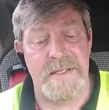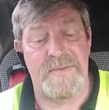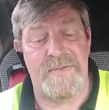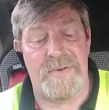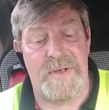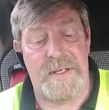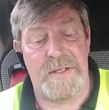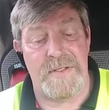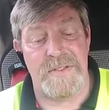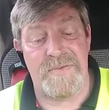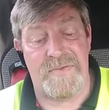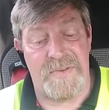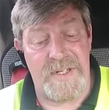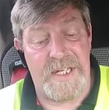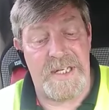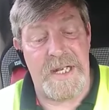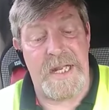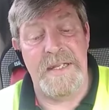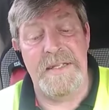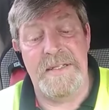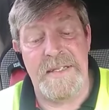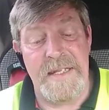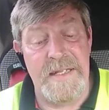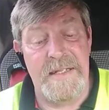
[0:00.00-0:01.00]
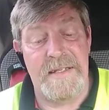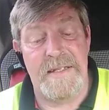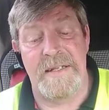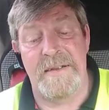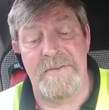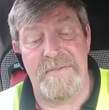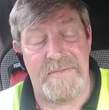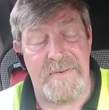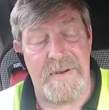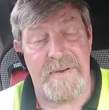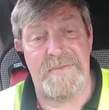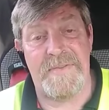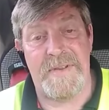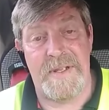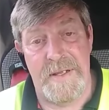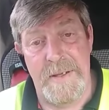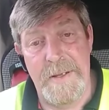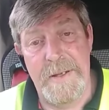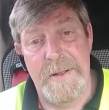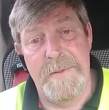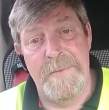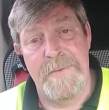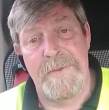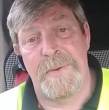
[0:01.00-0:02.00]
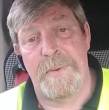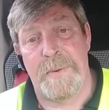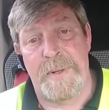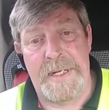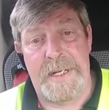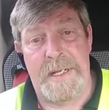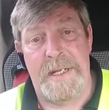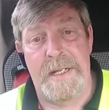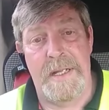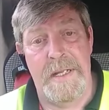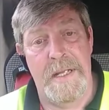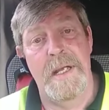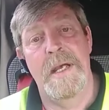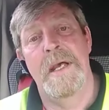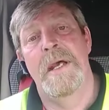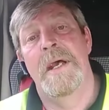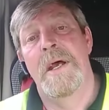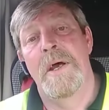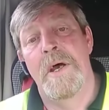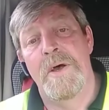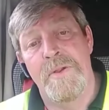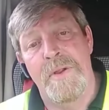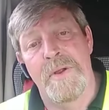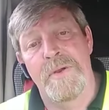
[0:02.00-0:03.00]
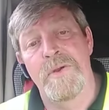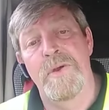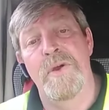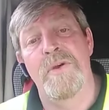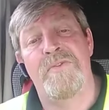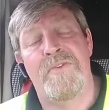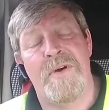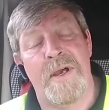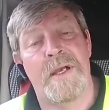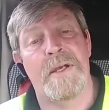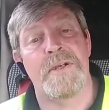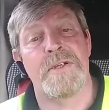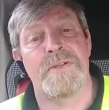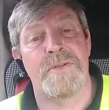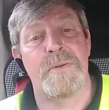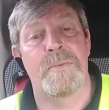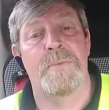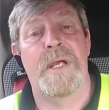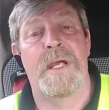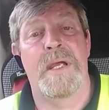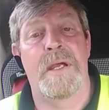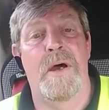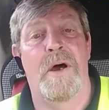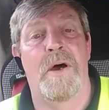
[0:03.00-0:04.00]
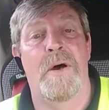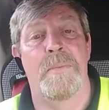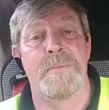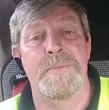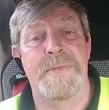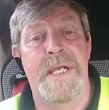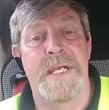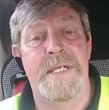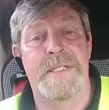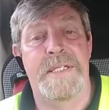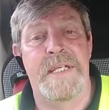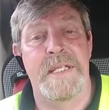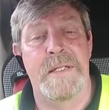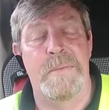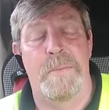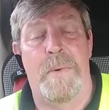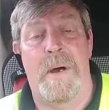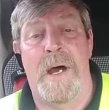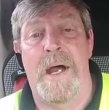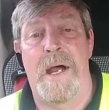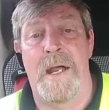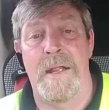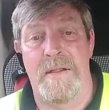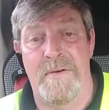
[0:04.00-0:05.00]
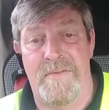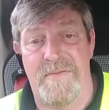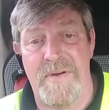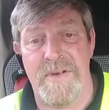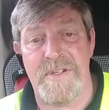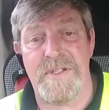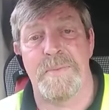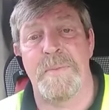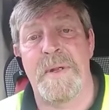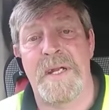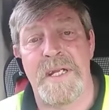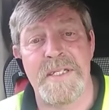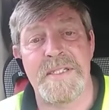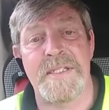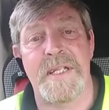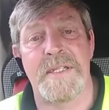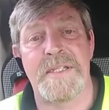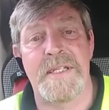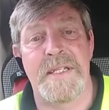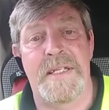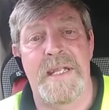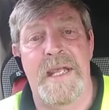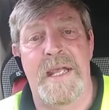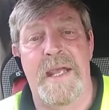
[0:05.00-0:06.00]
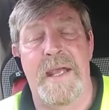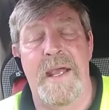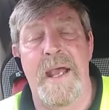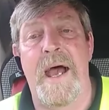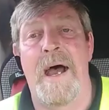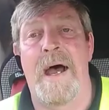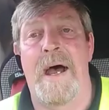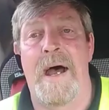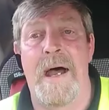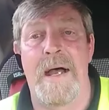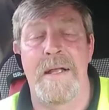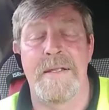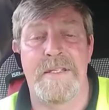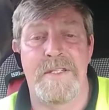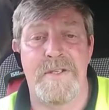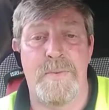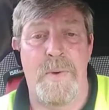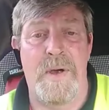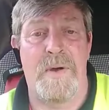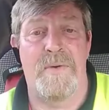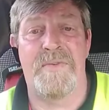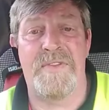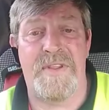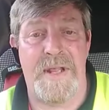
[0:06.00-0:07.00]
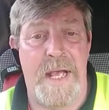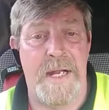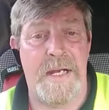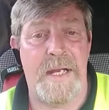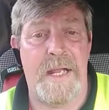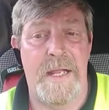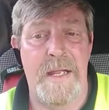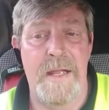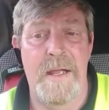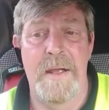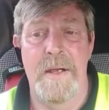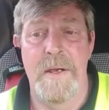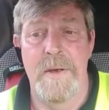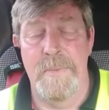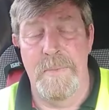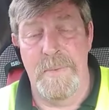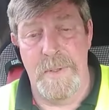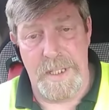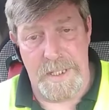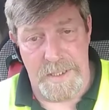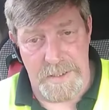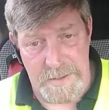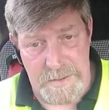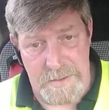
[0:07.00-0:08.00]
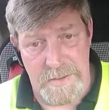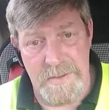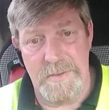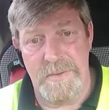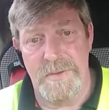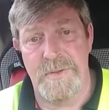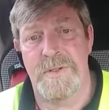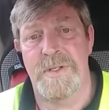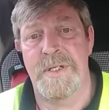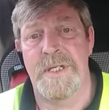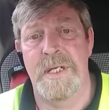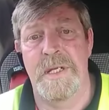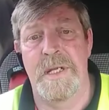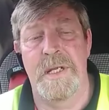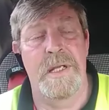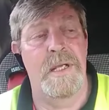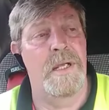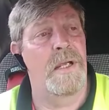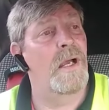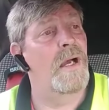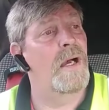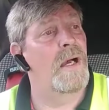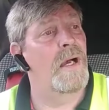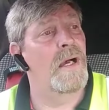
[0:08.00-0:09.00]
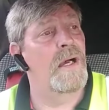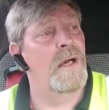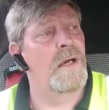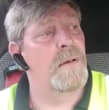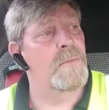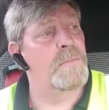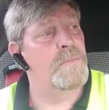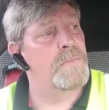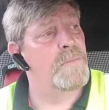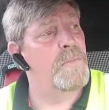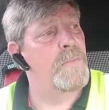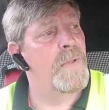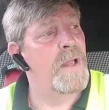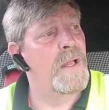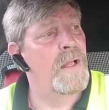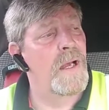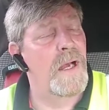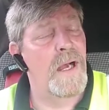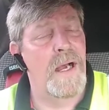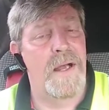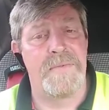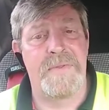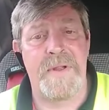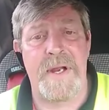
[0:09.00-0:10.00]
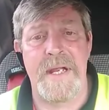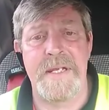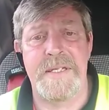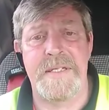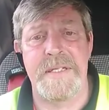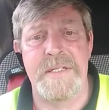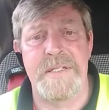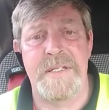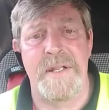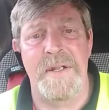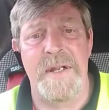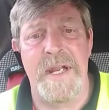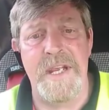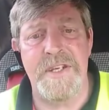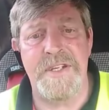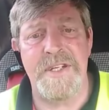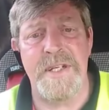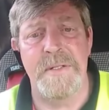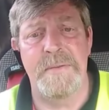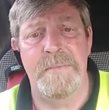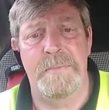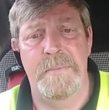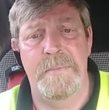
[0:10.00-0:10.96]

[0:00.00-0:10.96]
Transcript: figures for the 19th to the 5th, 20. The new figures will be updated by the First Minister today at 12.30 when she um, addresses the nation.